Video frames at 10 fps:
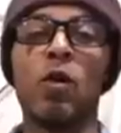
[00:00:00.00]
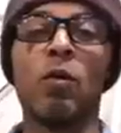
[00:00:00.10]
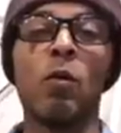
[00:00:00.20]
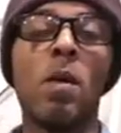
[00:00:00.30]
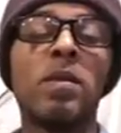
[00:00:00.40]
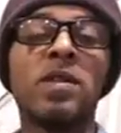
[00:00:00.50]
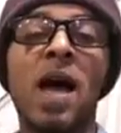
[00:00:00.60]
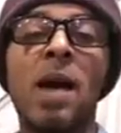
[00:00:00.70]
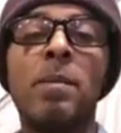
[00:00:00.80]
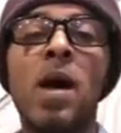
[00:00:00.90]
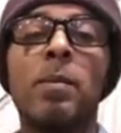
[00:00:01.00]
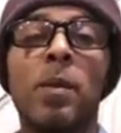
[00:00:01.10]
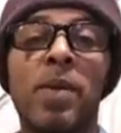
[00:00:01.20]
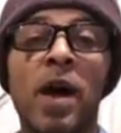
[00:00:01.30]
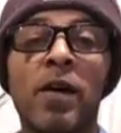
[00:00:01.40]
go over it one more time,
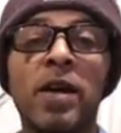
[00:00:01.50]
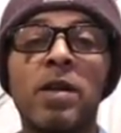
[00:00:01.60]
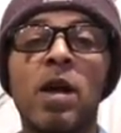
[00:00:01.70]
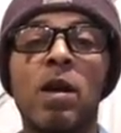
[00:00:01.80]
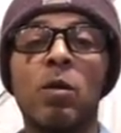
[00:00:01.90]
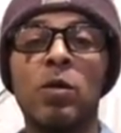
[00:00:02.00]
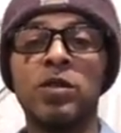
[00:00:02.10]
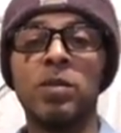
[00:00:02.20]
prepare it with